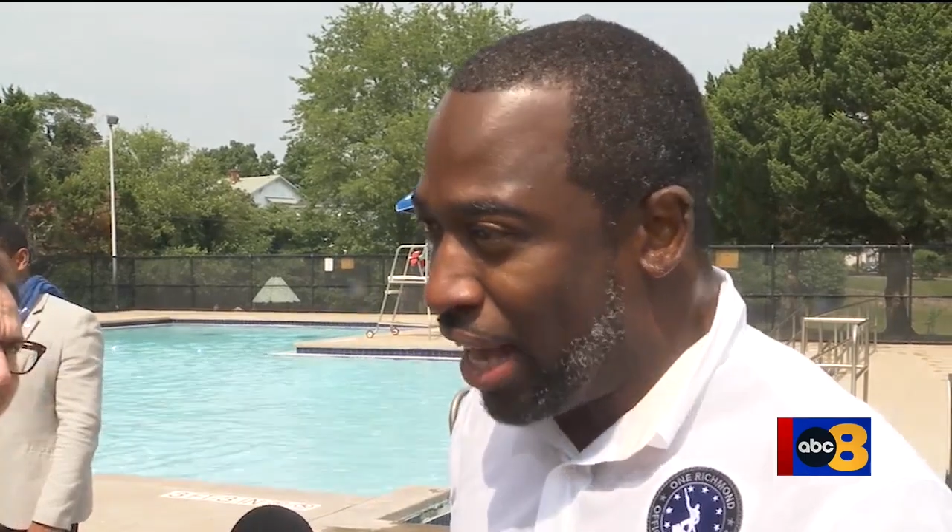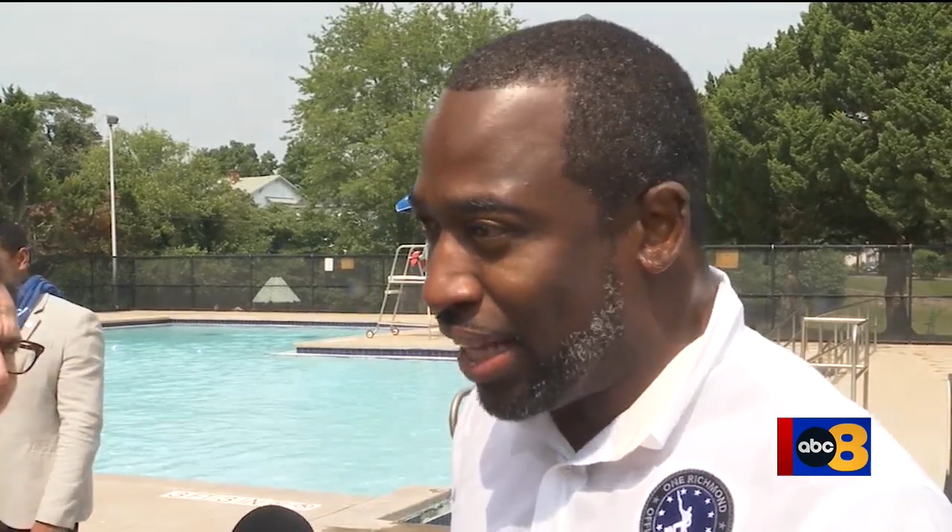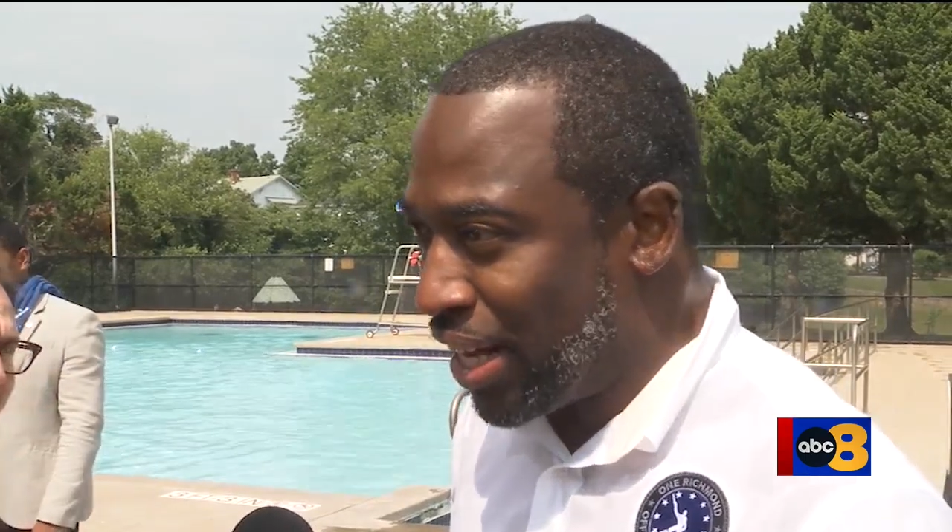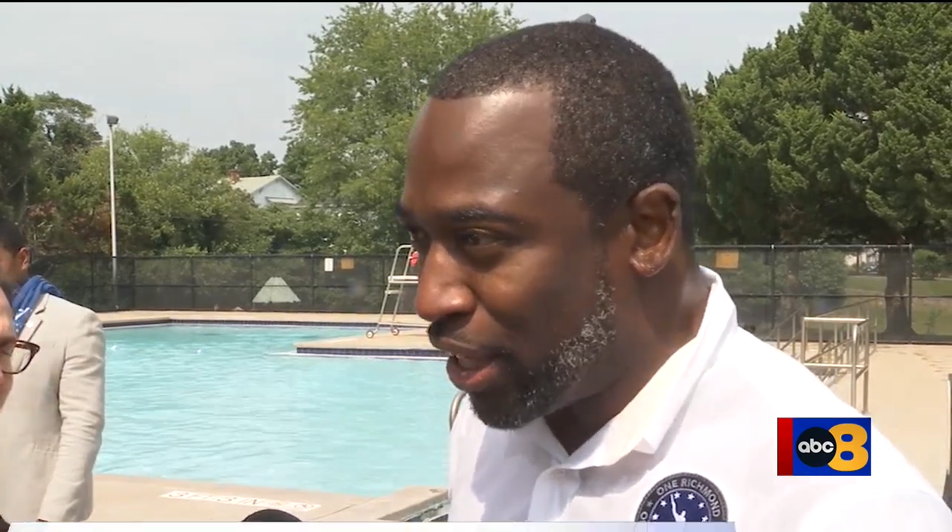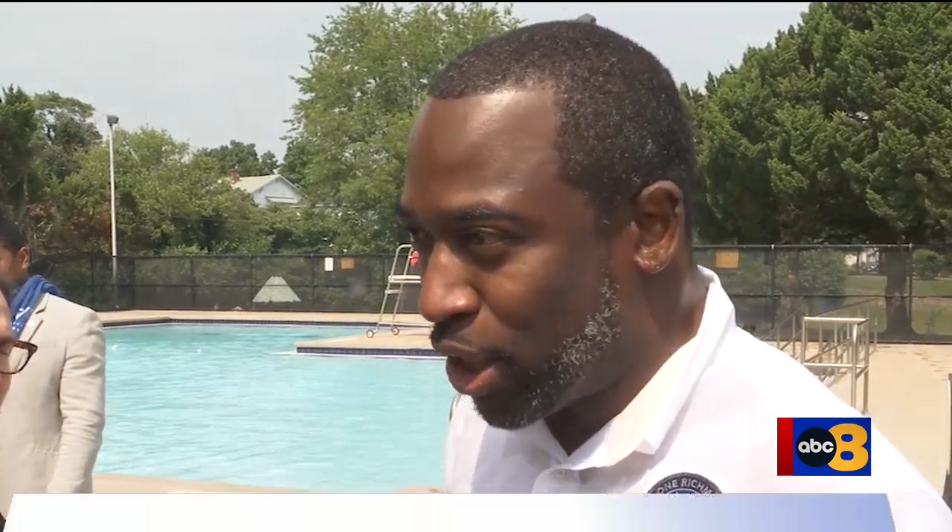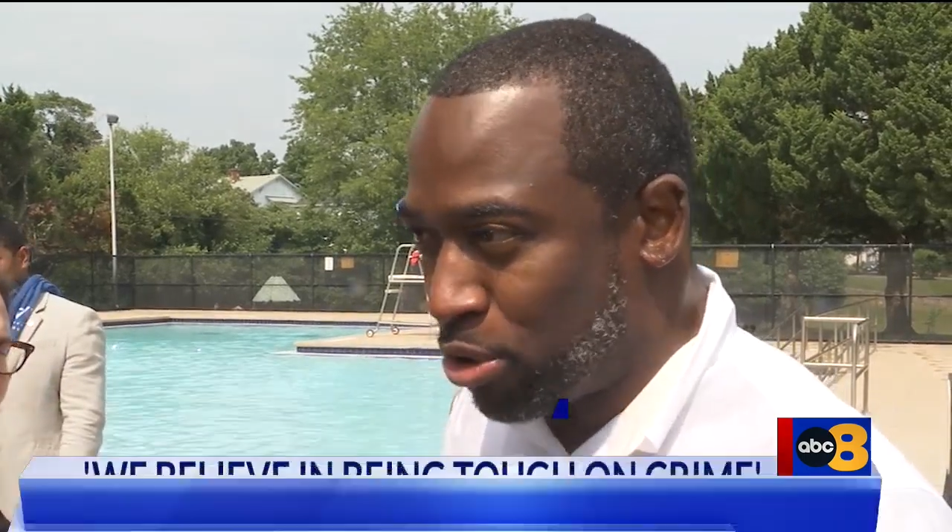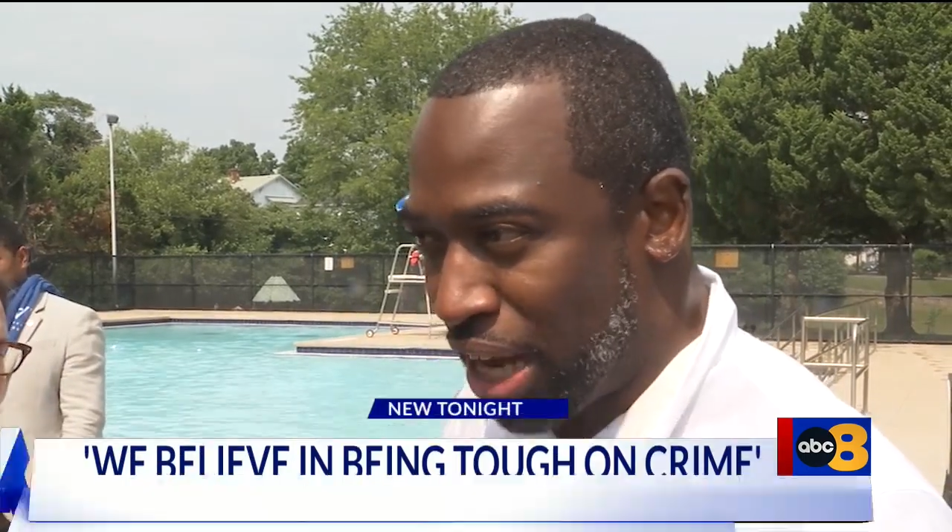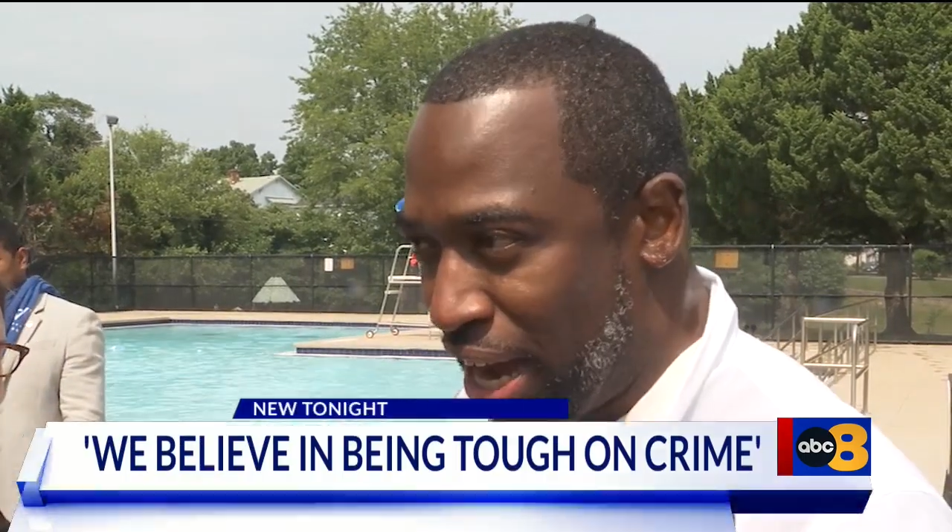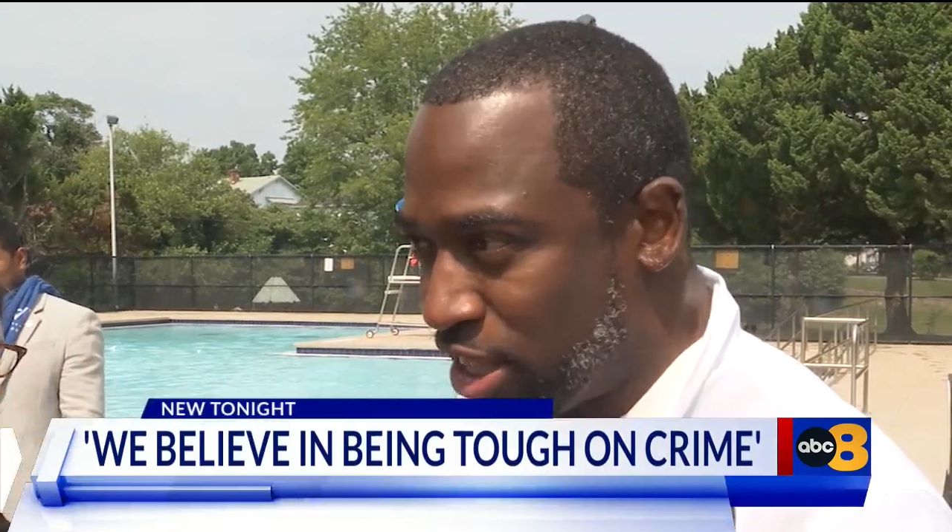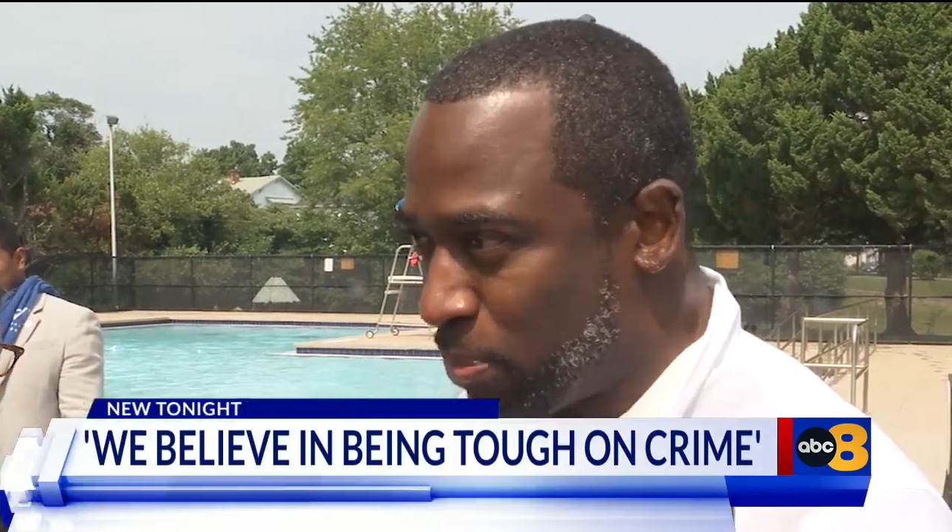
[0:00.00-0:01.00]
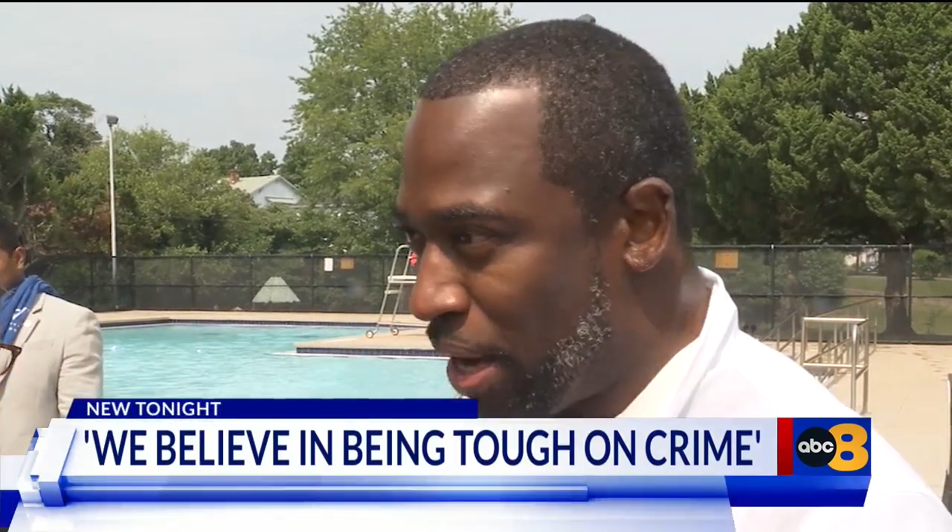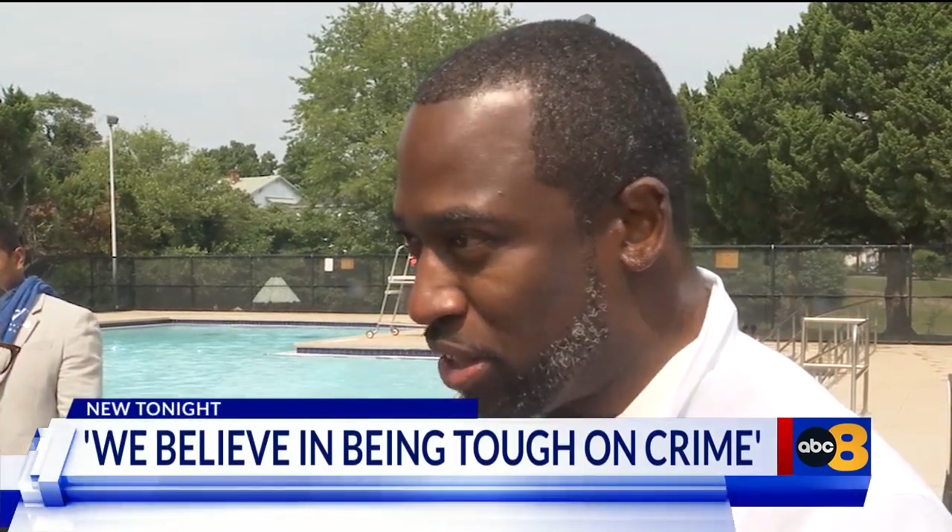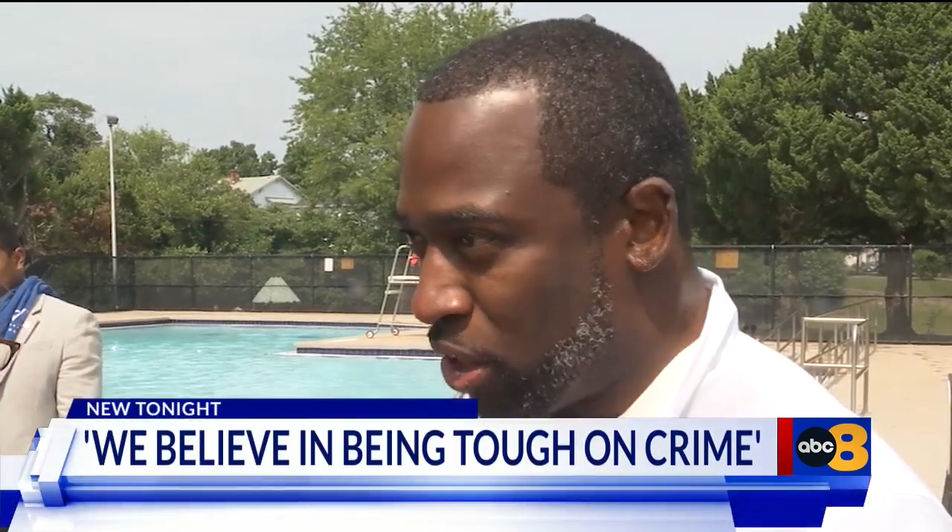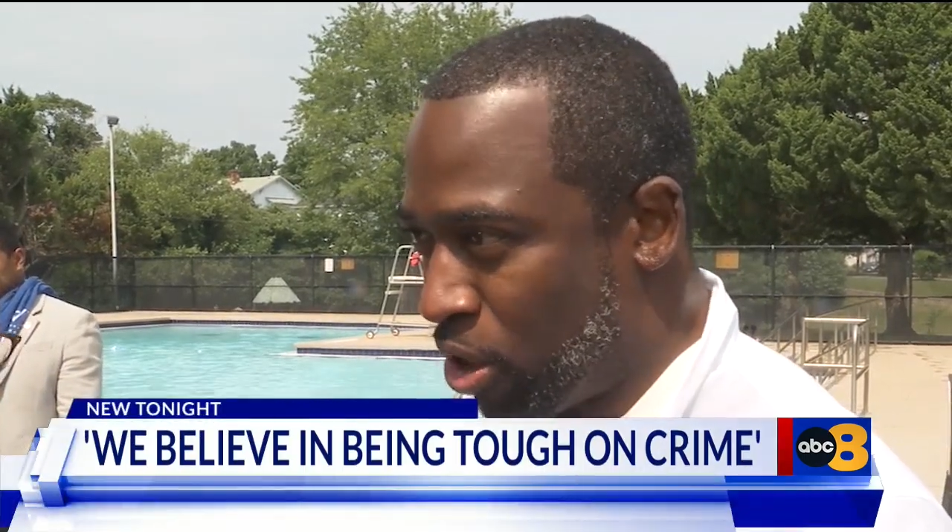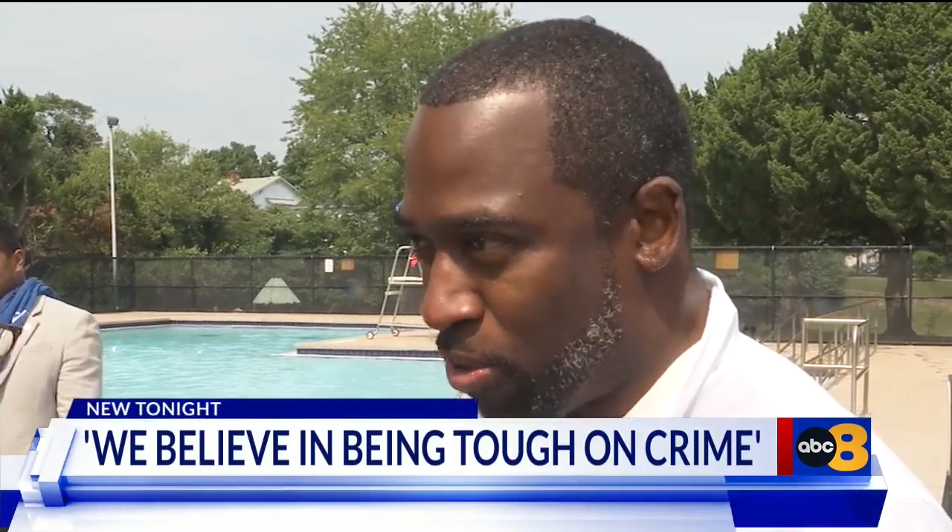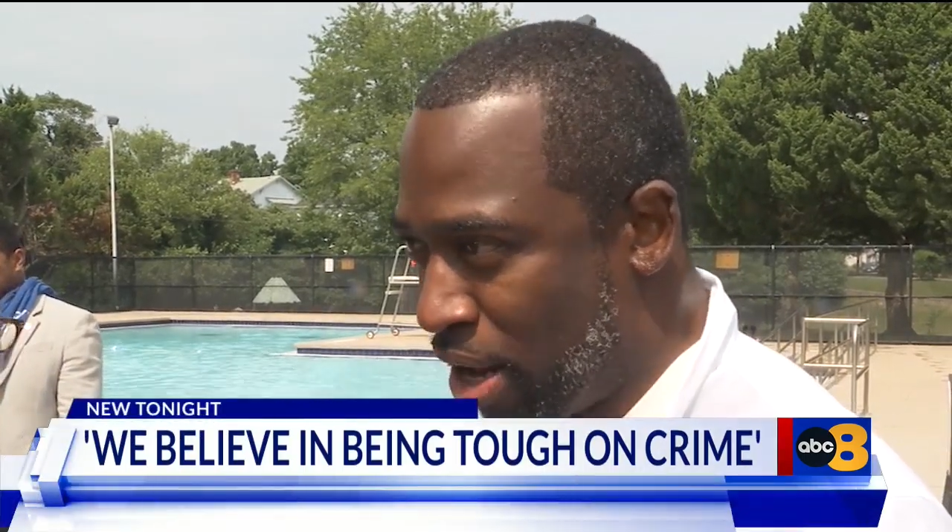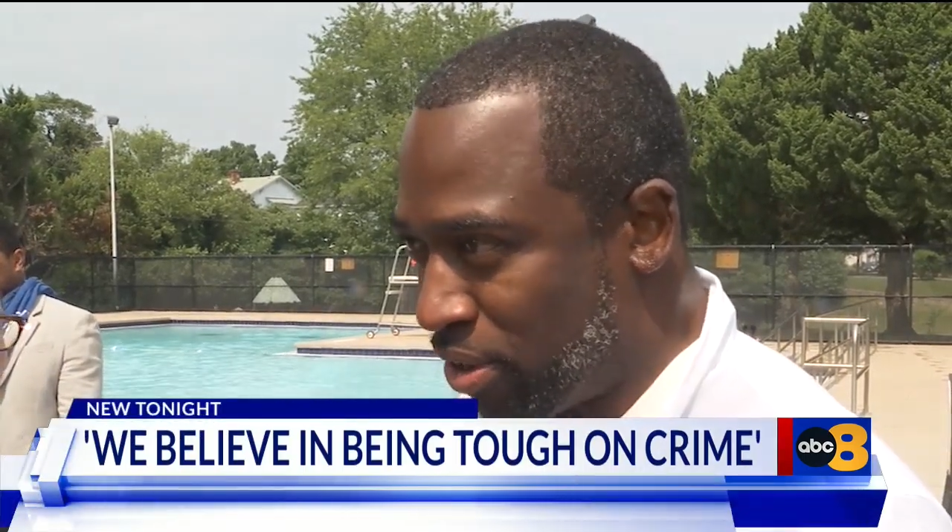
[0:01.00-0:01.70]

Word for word: roots that help it grow.